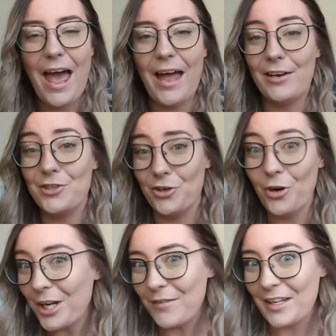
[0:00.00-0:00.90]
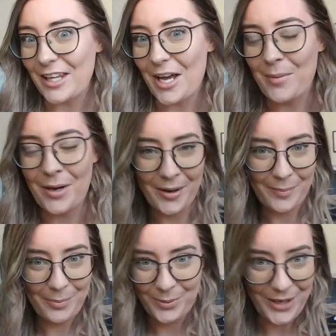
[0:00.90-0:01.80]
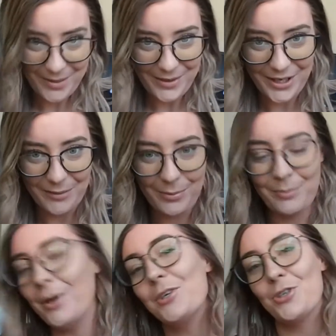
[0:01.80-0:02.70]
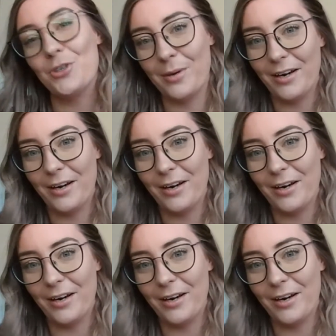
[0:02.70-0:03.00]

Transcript: and you're not giving them a premium promotional